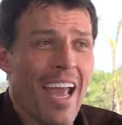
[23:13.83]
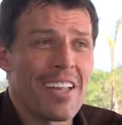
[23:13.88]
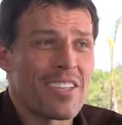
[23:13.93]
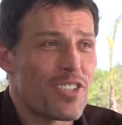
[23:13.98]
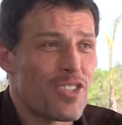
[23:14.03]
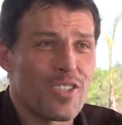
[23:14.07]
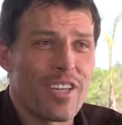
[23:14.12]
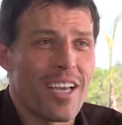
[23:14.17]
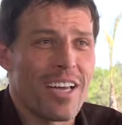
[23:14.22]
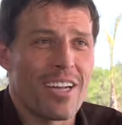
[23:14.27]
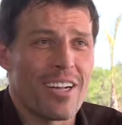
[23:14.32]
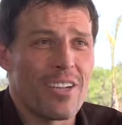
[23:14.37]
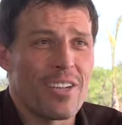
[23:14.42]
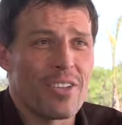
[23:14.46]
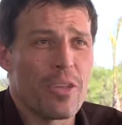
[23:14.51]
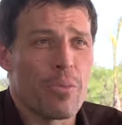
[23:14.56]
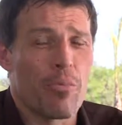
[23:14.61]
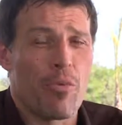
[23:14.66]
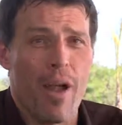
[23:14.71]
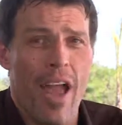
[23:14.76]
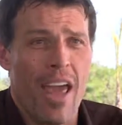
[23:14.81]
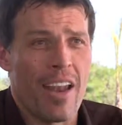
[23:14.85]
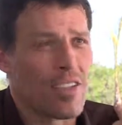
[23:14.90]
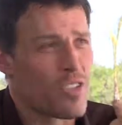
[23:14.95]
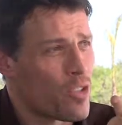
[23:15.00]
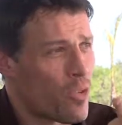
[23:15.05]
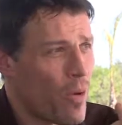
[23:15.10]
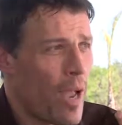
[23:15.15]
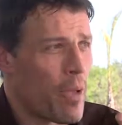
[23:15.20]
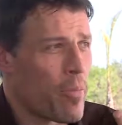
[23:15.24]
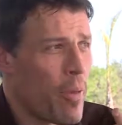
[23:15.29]
And still, the brand
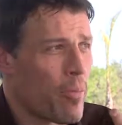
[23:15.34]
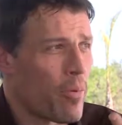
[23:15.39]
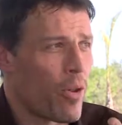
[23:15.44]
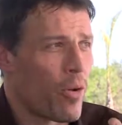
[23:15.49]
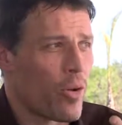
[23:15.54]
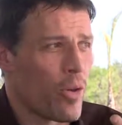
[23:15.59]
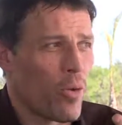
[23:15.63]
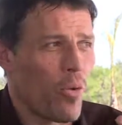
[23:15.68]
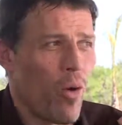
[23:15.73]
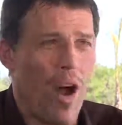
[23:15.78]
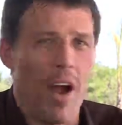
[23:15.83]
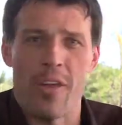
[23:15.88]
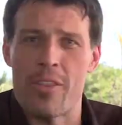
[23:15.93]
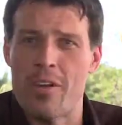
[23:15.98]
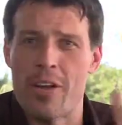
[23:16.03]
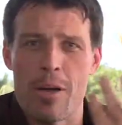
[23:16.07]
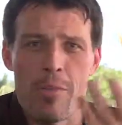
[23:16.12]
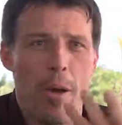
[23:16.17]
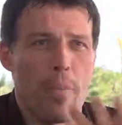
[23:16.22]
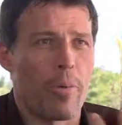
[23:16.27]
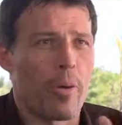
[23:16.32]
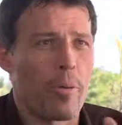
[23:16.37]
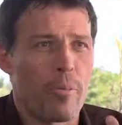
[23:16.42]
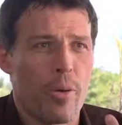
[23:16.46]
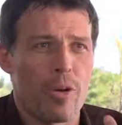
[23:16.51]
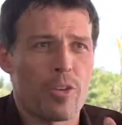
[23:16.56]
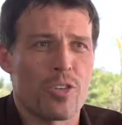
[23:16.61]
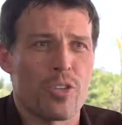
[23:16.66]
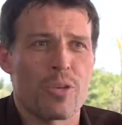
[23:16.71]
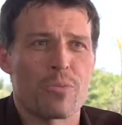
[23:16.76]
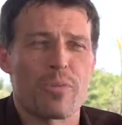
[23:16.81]
is great. People know who you are, and they'll come up and
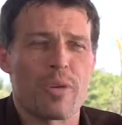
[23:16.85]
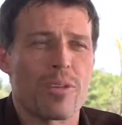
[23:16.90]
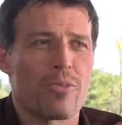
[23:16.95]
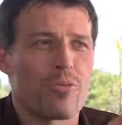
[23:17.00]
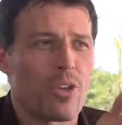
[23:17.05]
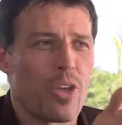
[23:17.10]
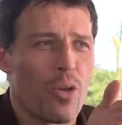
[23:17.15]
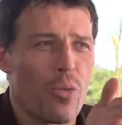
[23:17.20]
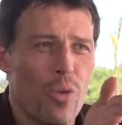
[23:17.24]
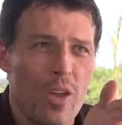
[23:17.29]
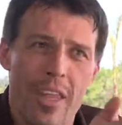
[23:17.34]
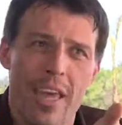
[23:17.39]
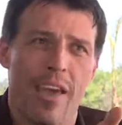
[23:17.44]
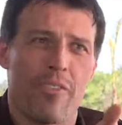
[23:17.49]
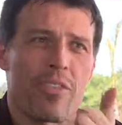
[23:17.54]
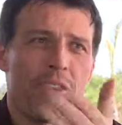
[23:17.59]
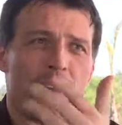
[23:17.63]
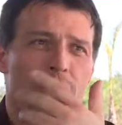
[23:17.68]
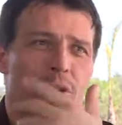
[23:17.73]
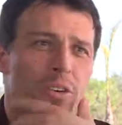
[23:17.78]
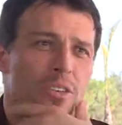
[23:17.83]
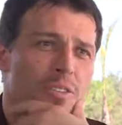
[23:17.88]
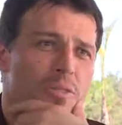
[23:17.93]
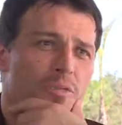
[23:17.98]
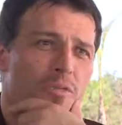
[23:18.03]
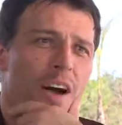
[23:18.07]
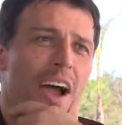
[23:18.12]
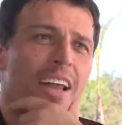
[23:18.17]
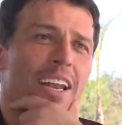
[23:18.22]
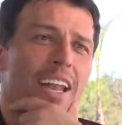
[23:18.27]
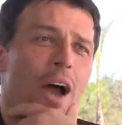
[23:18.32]
approach you. But what you really have to do is
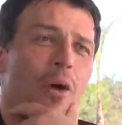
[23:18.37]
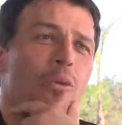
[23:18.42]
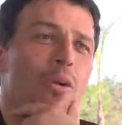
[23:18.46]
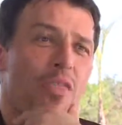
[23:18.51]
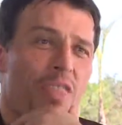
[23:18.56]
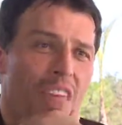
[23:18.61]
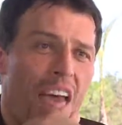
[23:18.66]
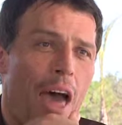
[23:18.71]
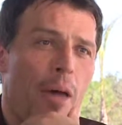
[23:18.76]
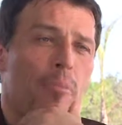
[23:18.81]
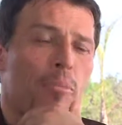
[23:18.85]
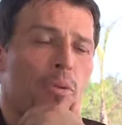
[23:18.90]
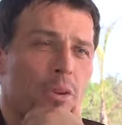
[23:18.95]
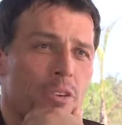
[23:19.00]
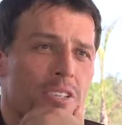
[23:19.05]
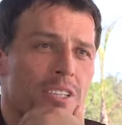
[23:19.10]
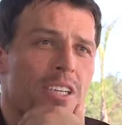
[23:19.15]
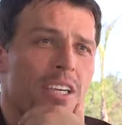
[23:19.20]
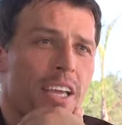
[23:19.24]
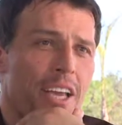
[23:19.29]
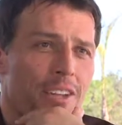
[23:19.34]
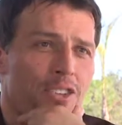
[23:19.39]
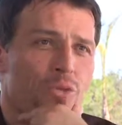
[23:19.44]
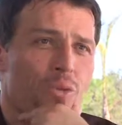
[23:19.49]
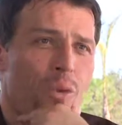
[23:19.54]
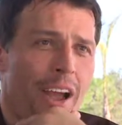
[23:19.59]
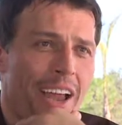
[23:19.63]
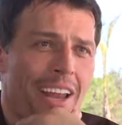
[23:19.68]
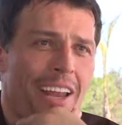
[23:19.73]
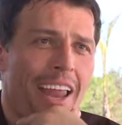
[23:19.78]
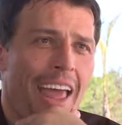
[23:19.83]
find out what that person
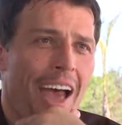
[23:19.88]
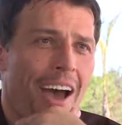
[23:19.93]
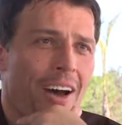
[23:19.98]
needs right